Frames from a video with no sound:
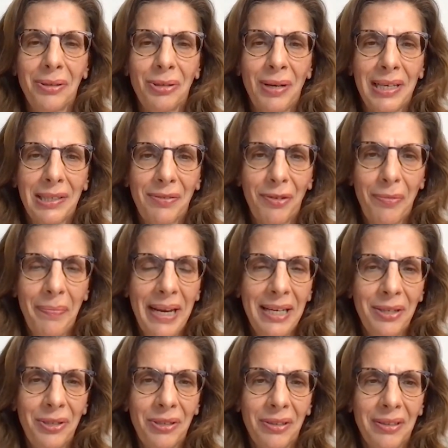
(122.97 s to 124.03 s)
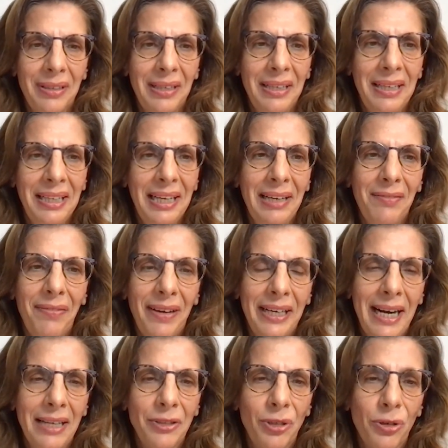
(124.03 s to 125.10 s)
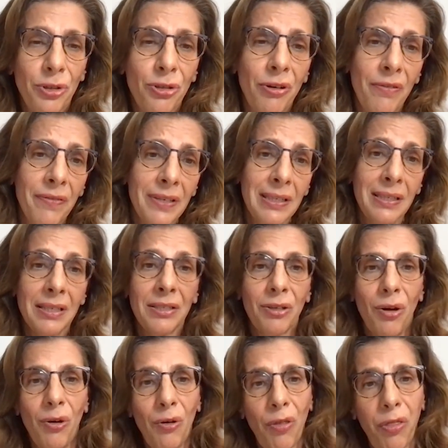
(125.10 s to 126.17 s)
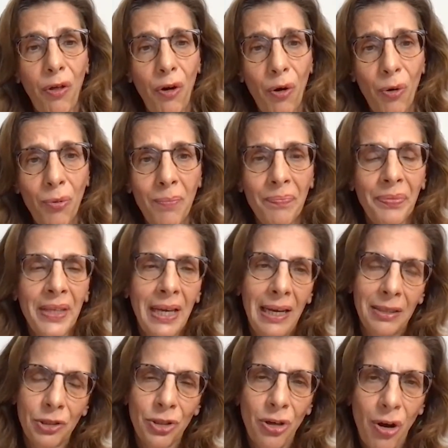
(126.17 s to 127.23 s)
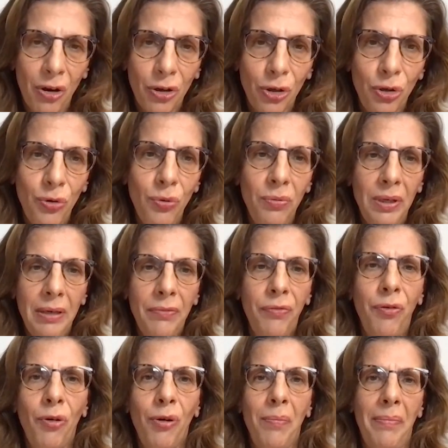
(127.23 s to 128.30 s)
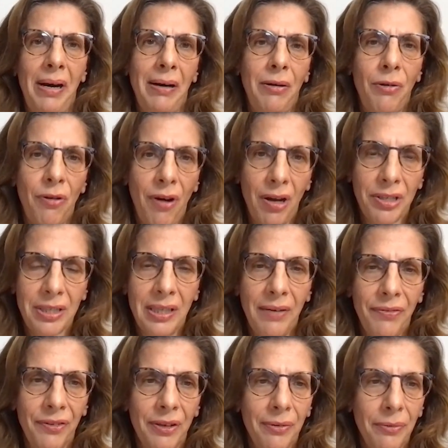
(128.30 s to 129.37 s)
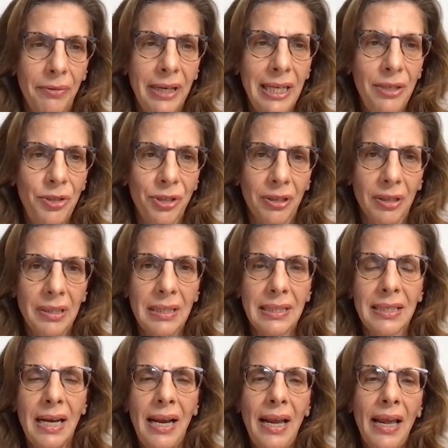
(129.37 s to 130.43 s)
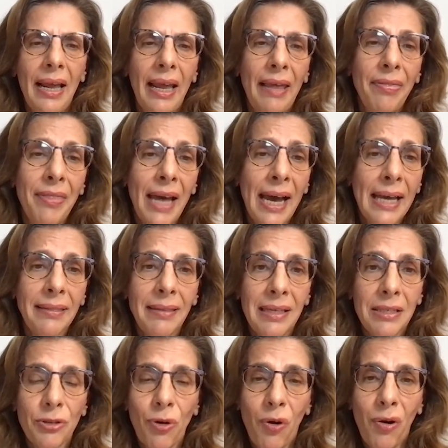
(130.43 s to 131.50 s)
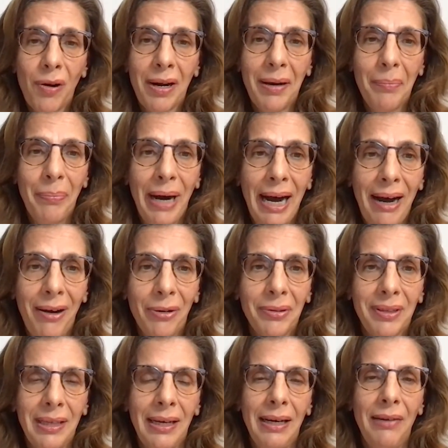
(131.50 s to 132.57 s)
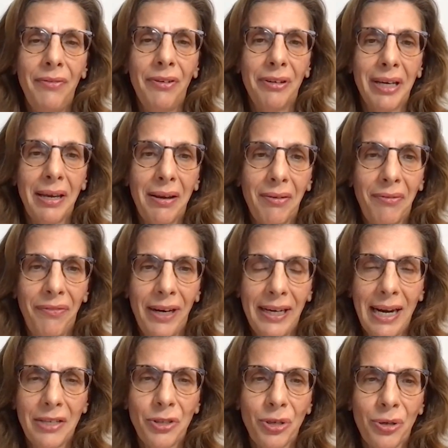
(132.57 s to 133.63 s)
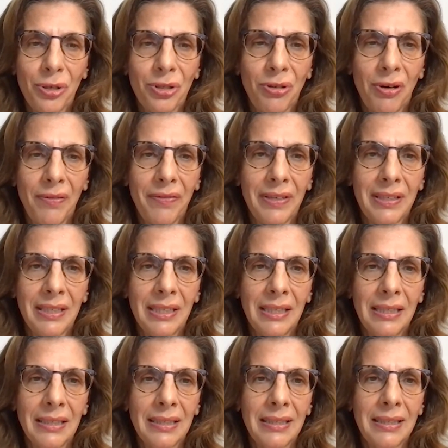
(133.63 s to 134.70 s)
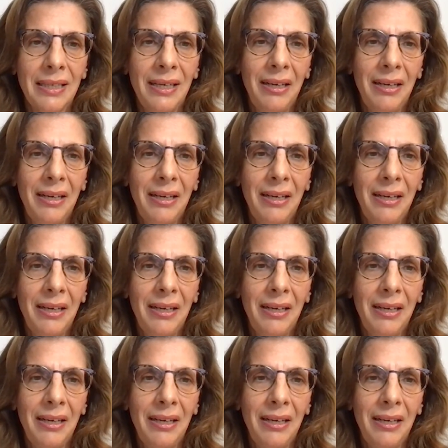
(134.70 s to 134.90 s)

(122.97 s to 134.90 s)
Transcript: transformation in financial services, although it's not uniform across different regions. And that is all about delivering financial services